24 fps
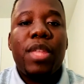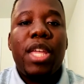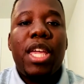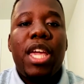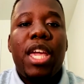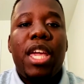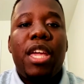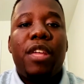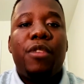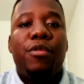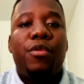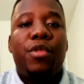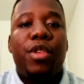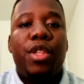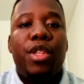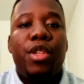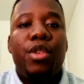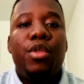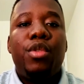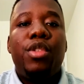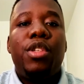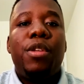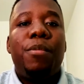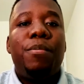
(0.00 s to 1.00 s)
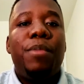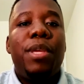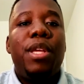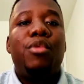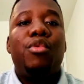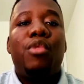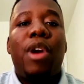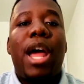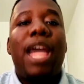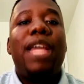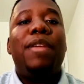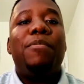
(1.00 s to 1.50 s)
and for you to be
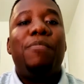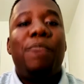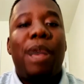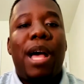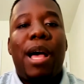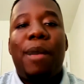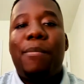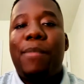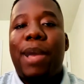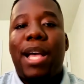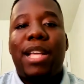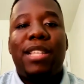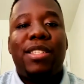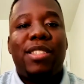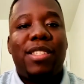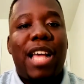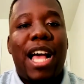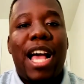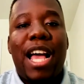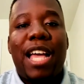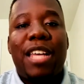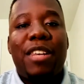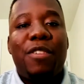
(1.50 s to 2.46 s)
right by my side,